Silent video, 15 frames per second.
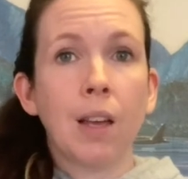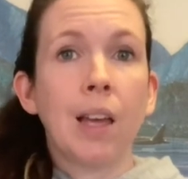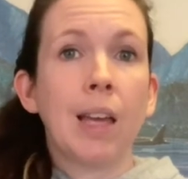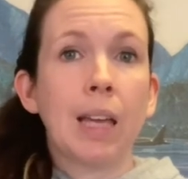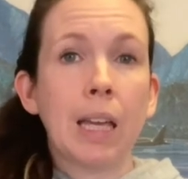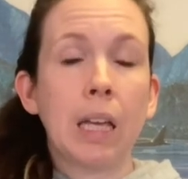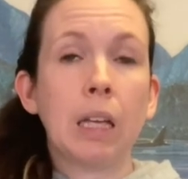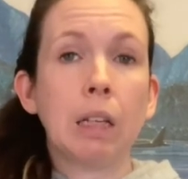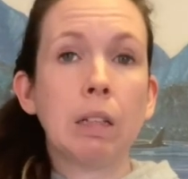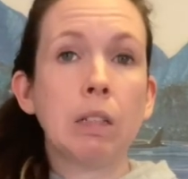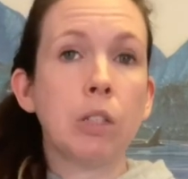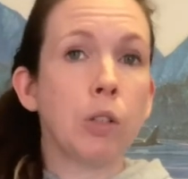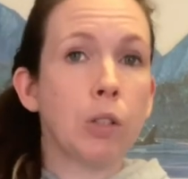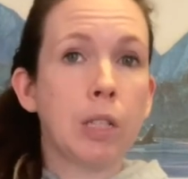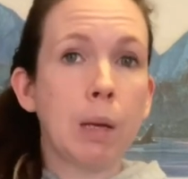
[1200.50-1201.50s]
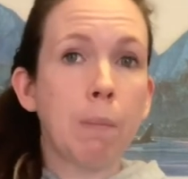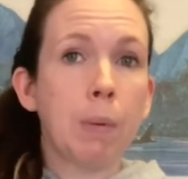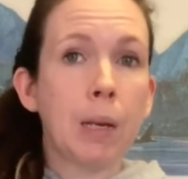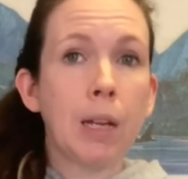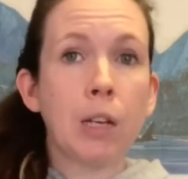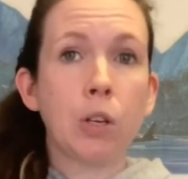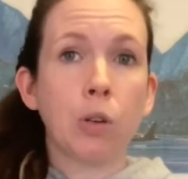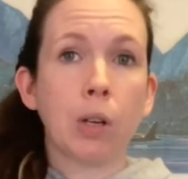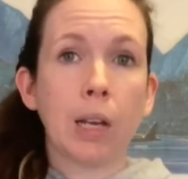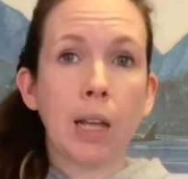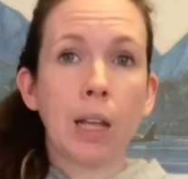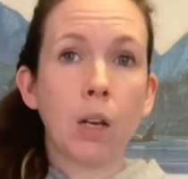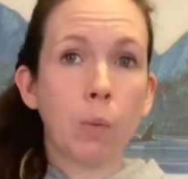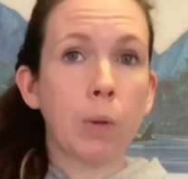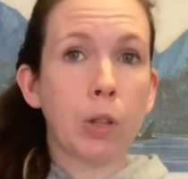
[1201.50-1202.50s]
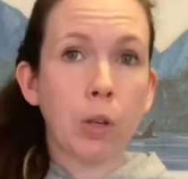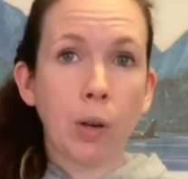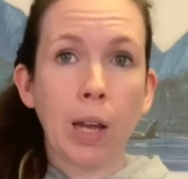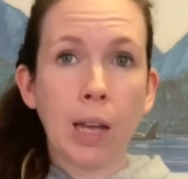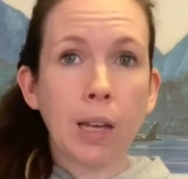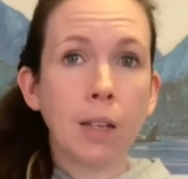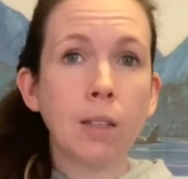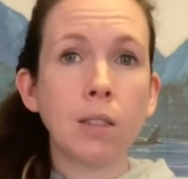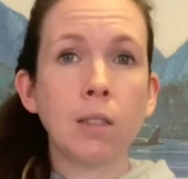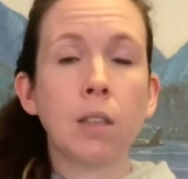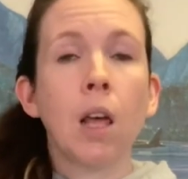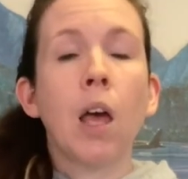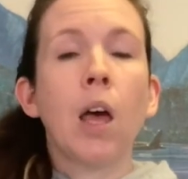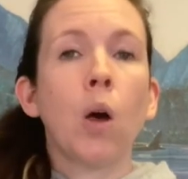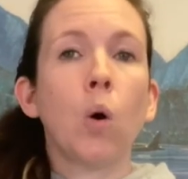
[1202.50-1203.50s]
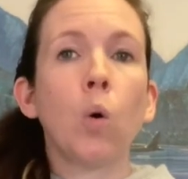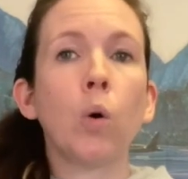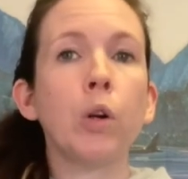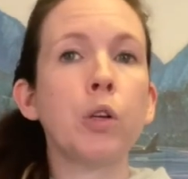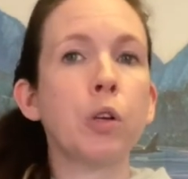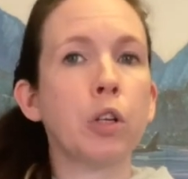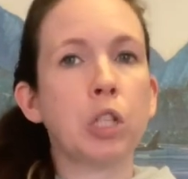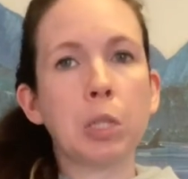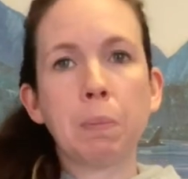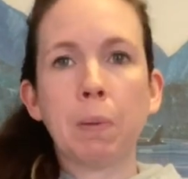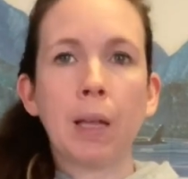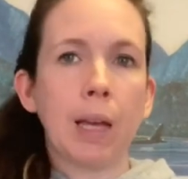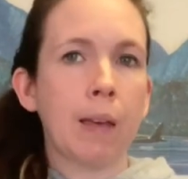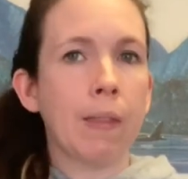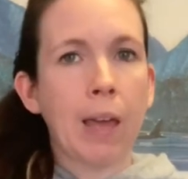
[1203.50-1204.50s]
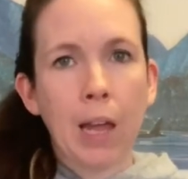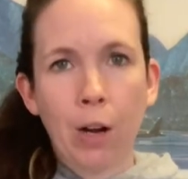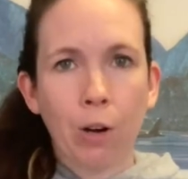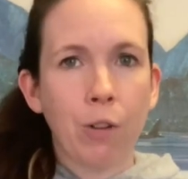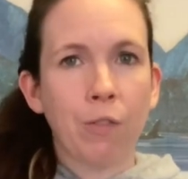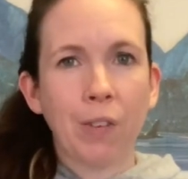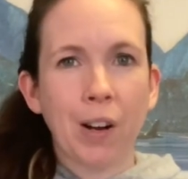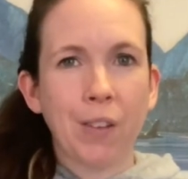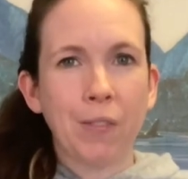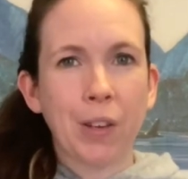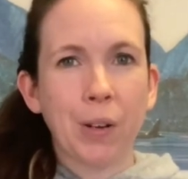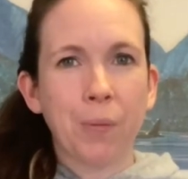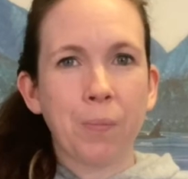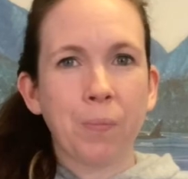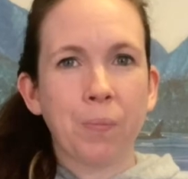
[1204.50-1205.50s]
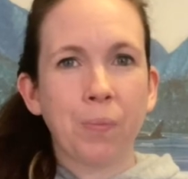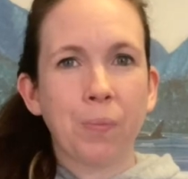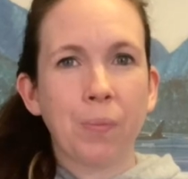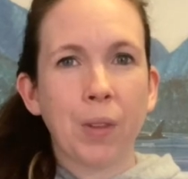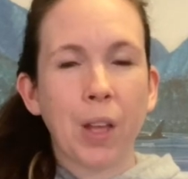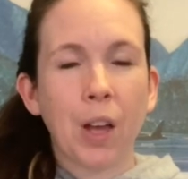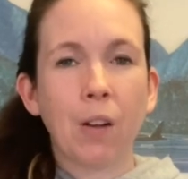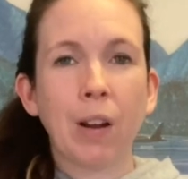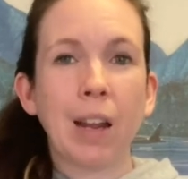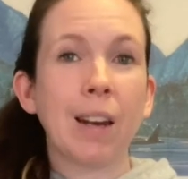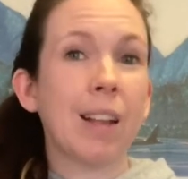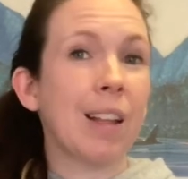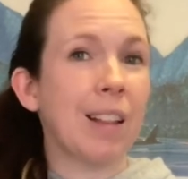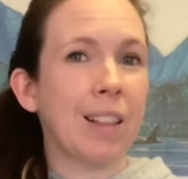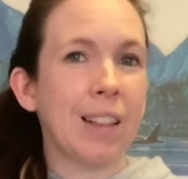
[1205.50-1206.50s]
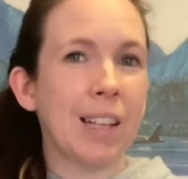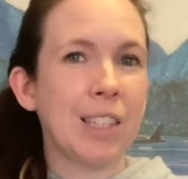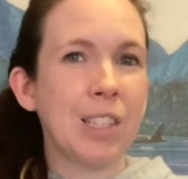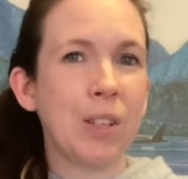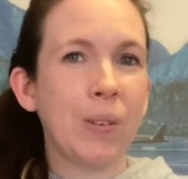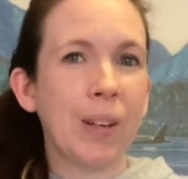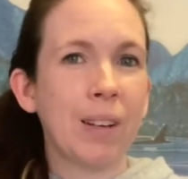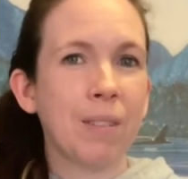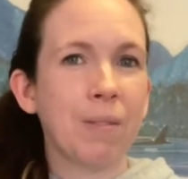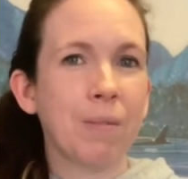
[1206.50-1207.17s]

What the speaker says: is your timpani and you can hit it with your hands, or you could just play in the air in front of you. All right, let's do it.